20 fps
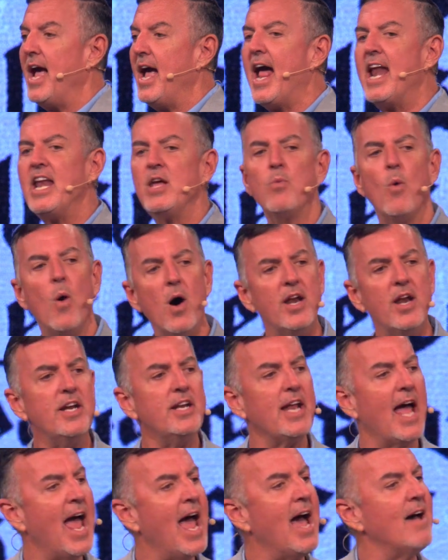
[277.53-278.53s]
And he wanted
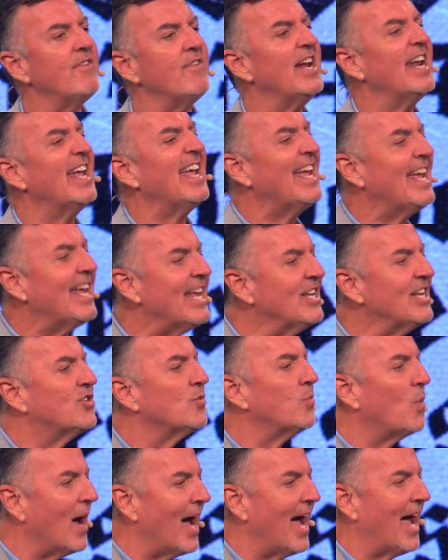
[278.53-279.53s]
to have it his
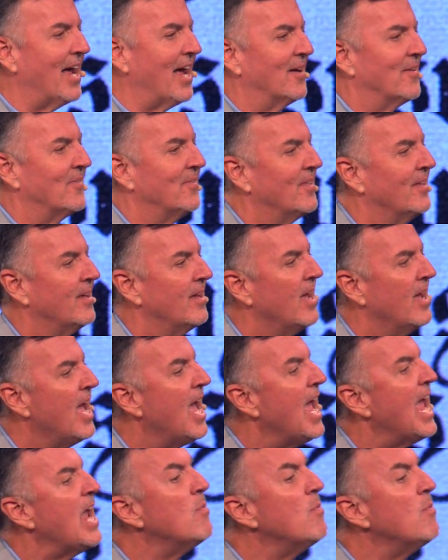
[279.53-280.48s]
way. He